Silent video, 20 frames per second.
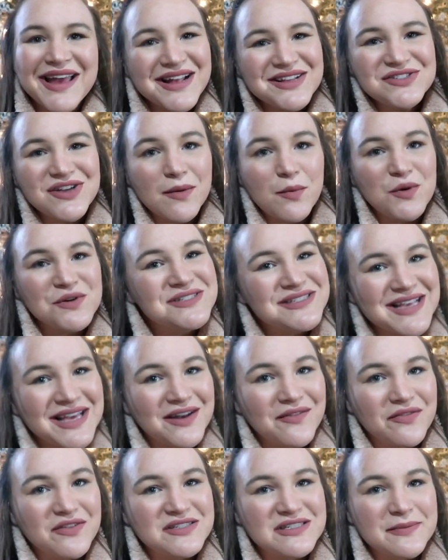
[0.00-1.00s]
it's almost the
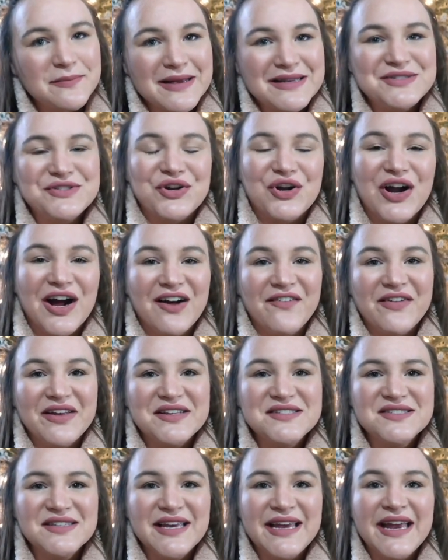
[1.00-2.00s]
end of the semester,
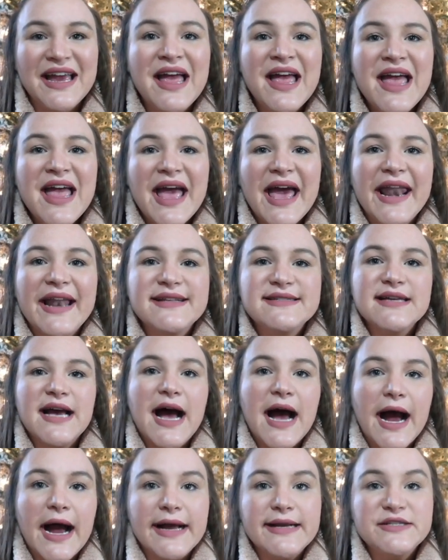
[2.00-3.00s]
obviously, and it's a
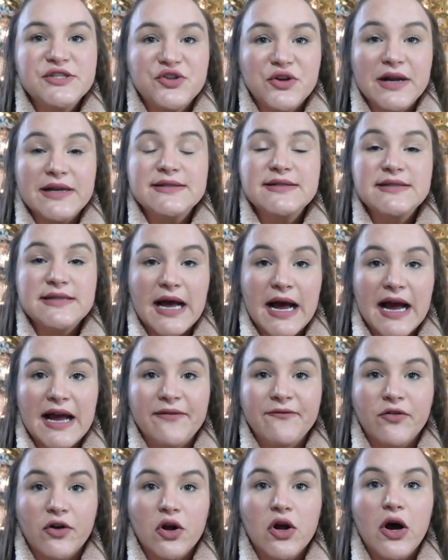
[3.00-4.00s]
high stress
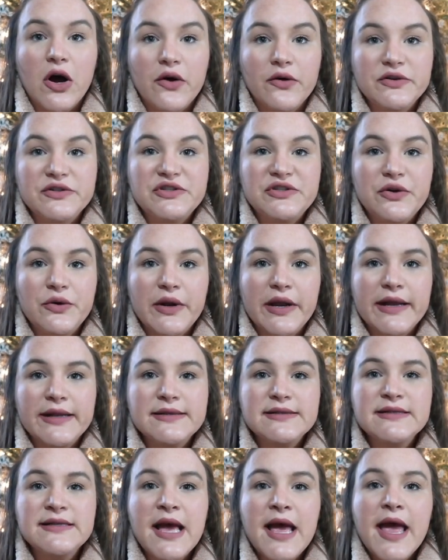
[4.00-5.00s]
time for college
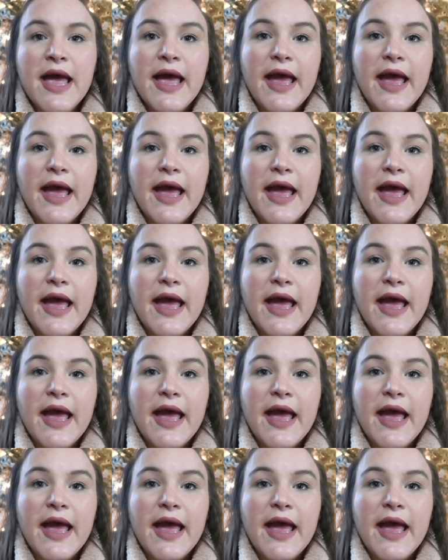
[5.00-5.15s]
students.